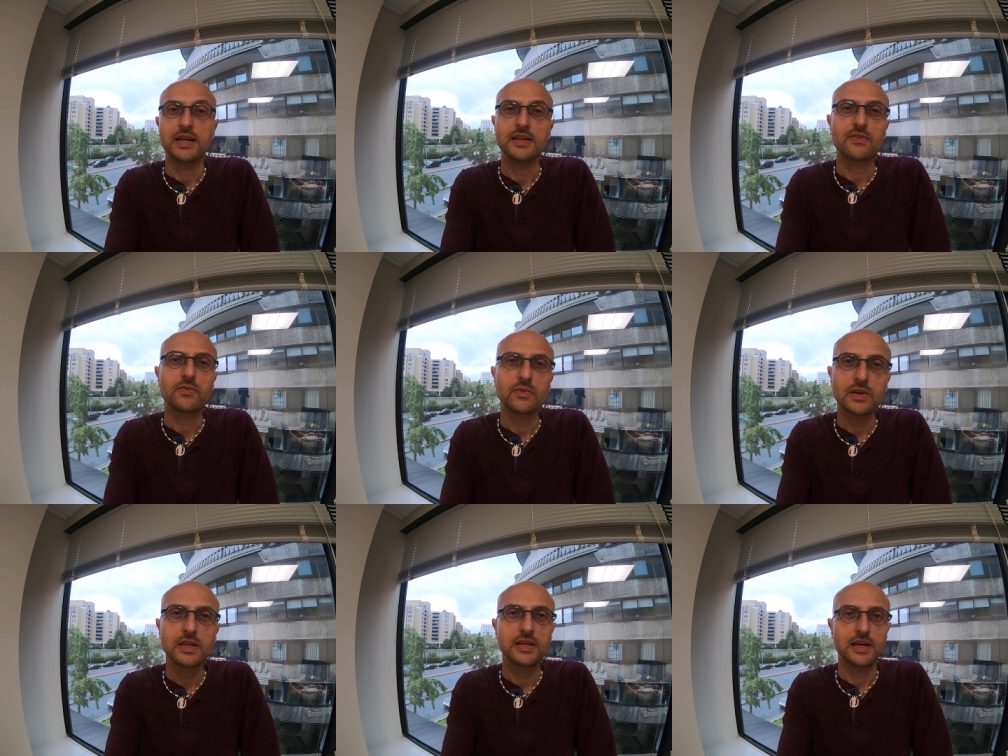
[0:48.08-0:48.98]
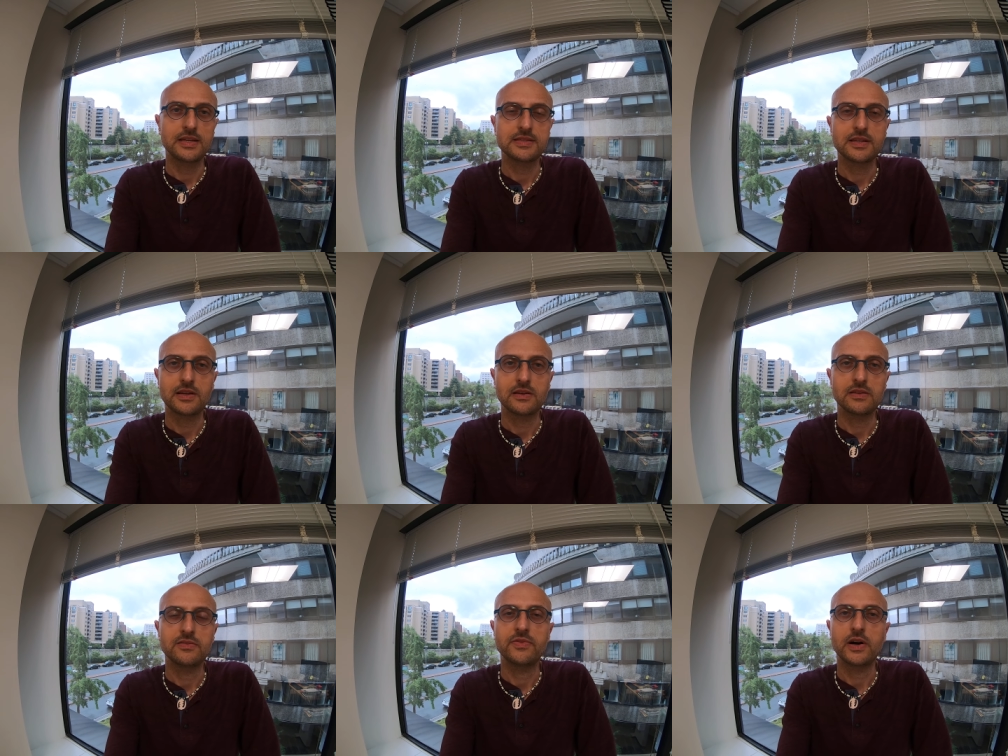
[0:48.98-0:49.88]
It's really nice here
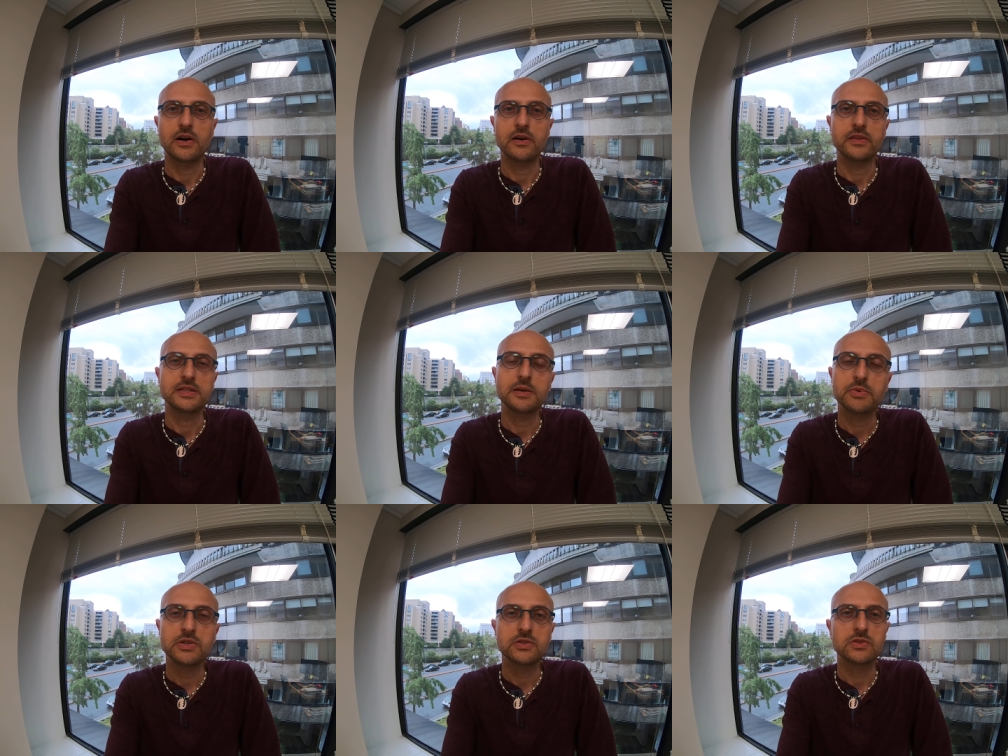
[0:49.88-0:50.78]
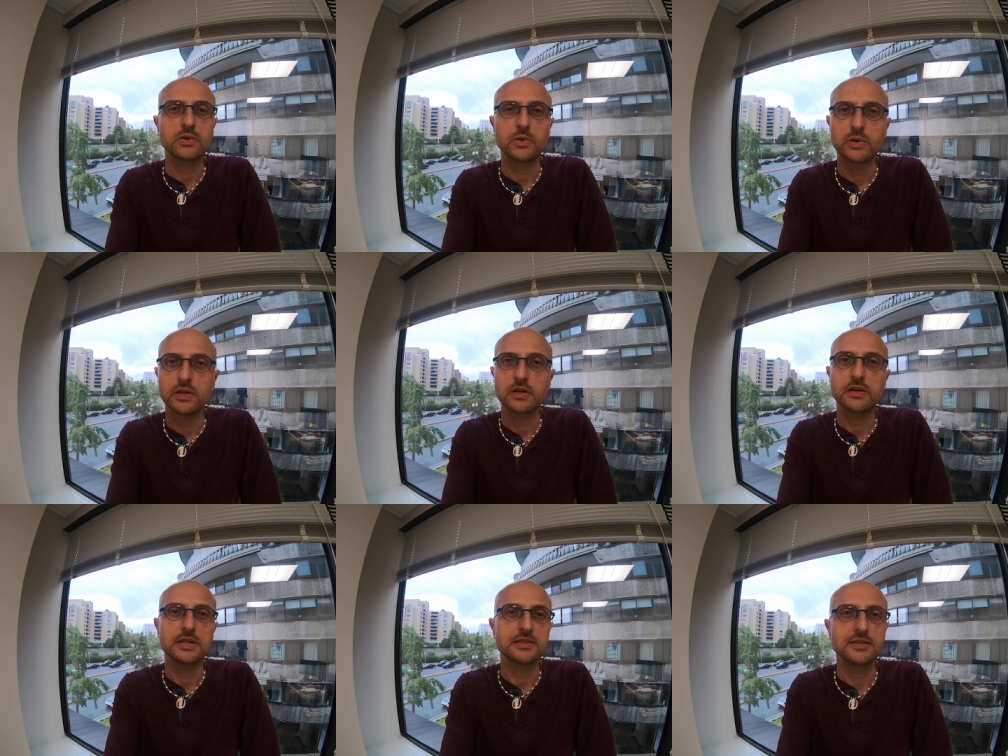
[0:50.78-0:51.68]
in the fall. The temperatures are
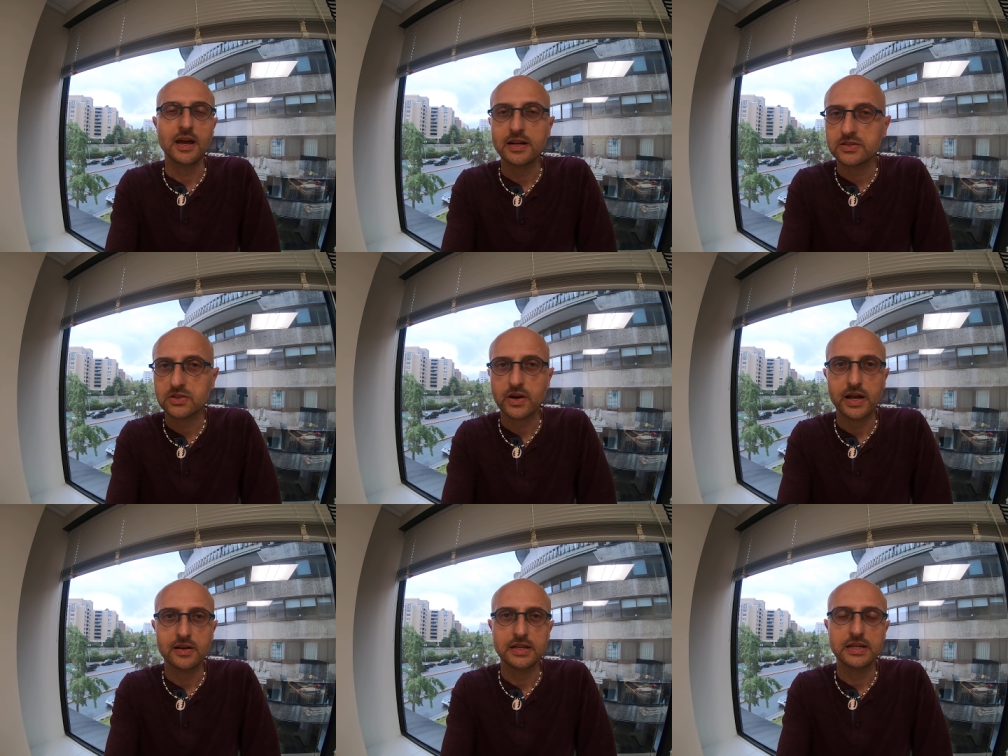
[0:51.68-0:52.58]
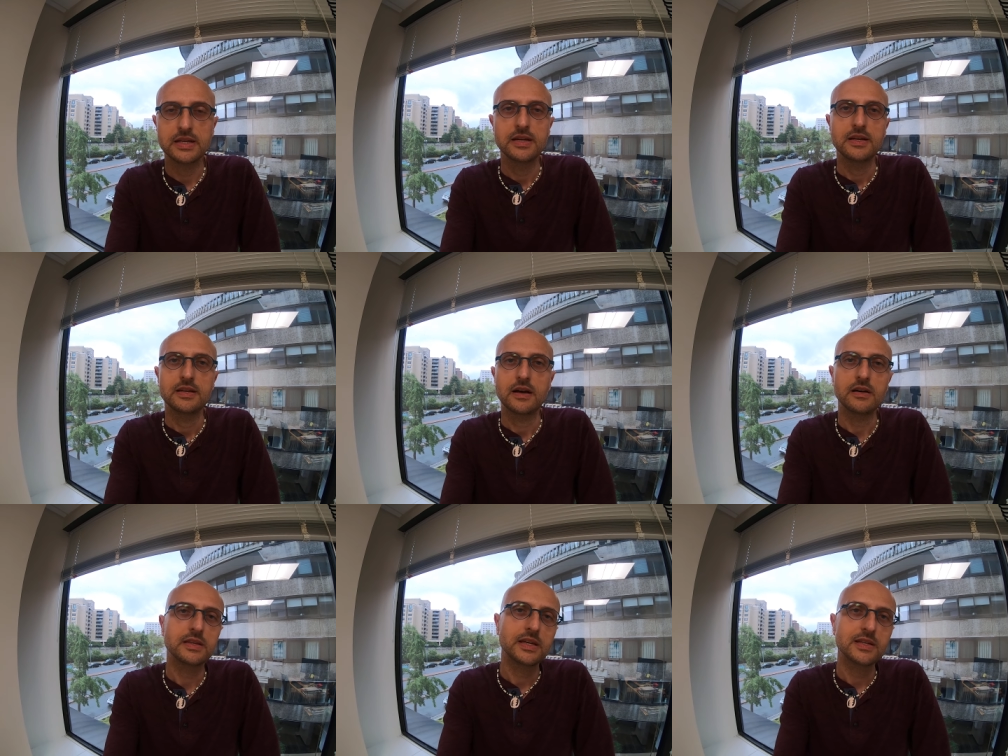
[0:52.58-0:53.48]
cooler, it's not as crowded.
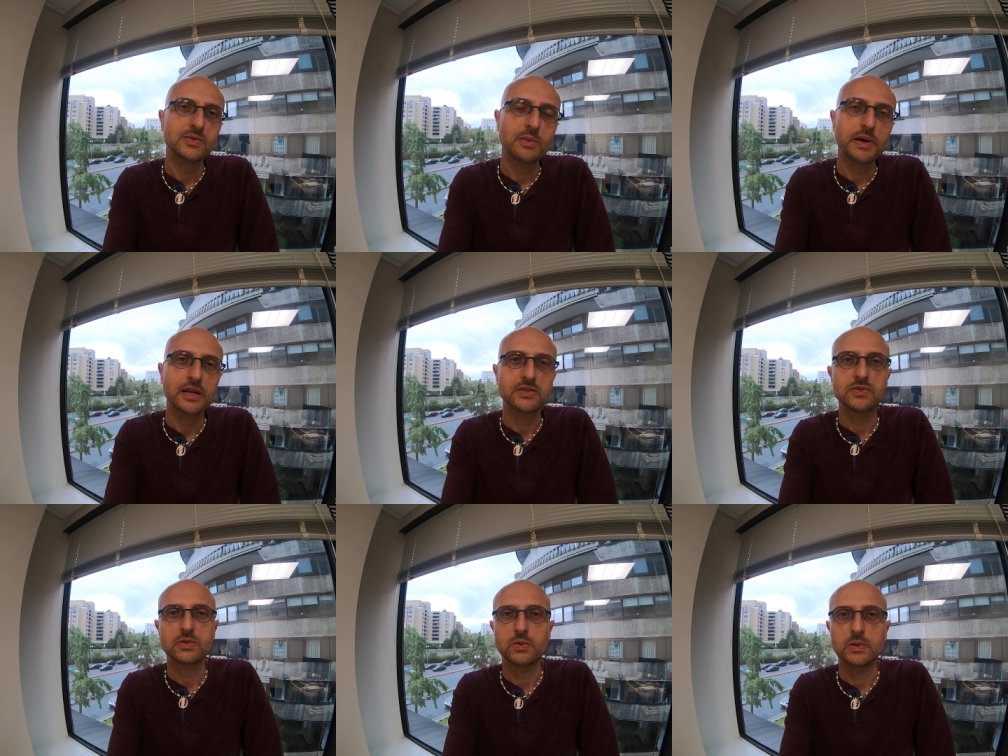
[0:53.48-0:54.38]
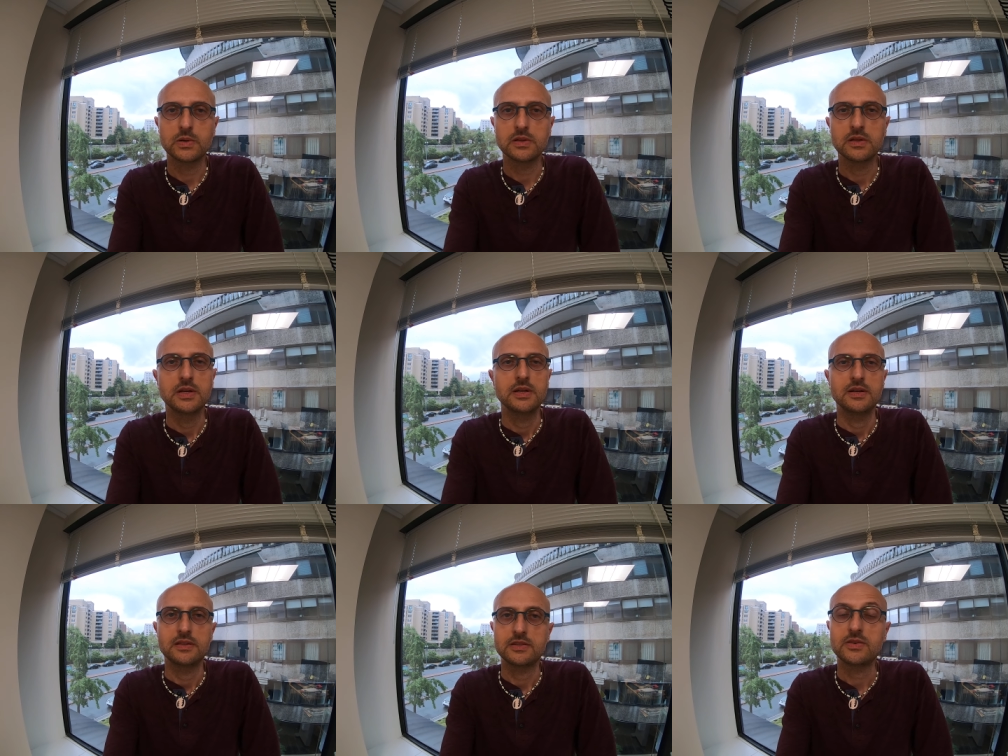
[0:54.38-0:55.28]
All the kids went back to school.
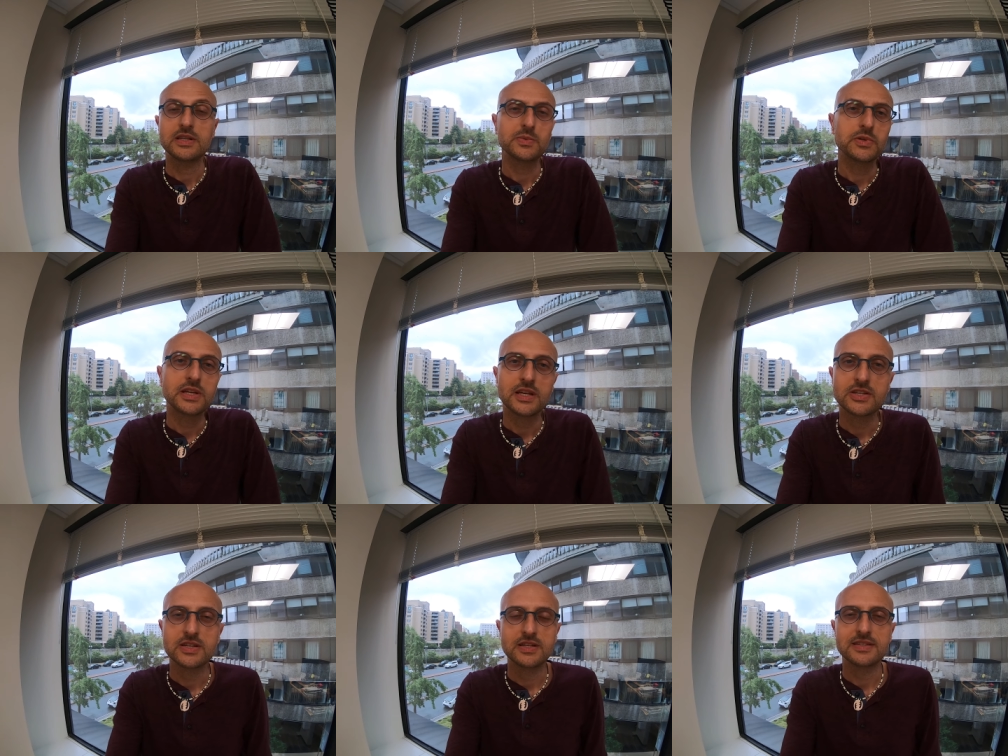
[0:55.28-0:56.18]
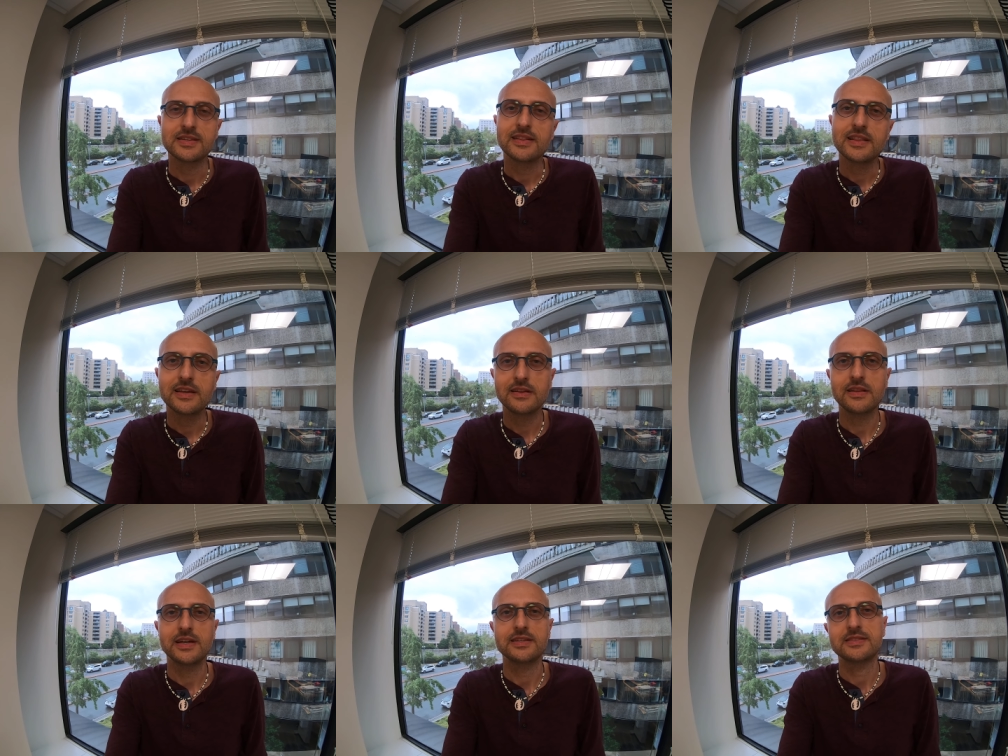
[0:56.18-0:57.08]
The transportation is a little
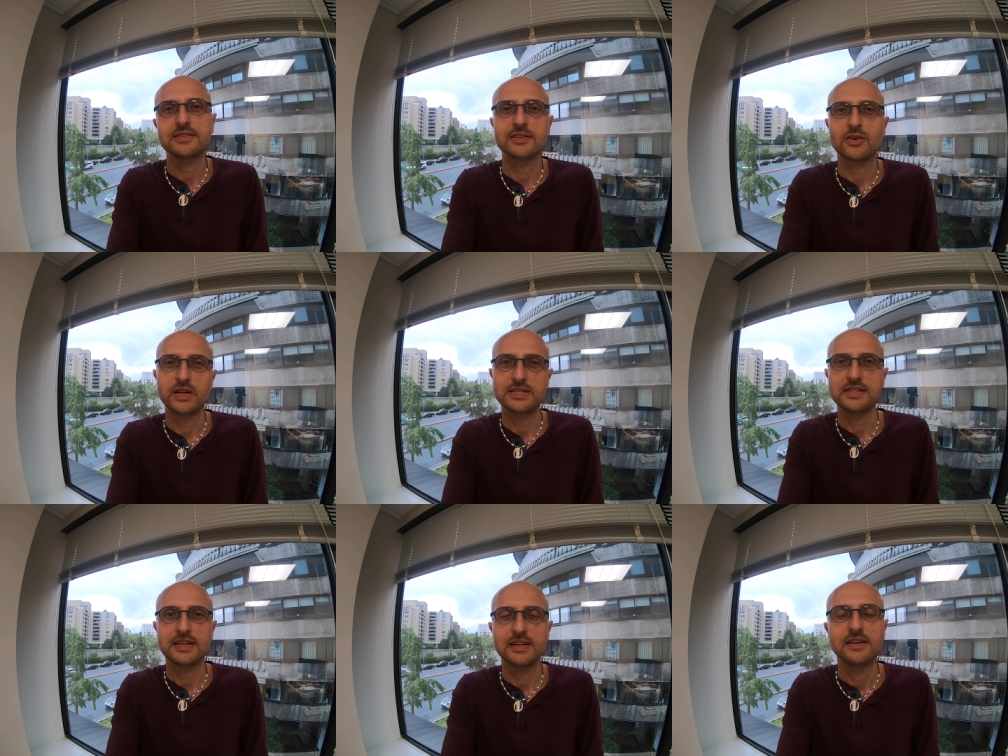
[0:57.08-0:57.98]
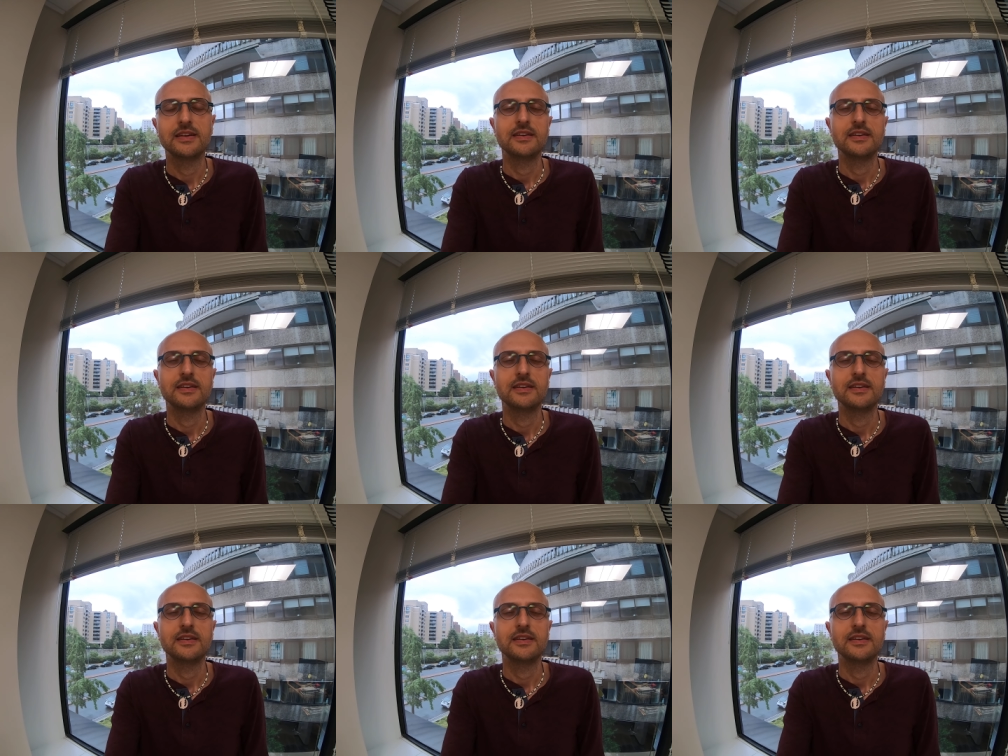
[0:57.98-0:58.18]
less crazy.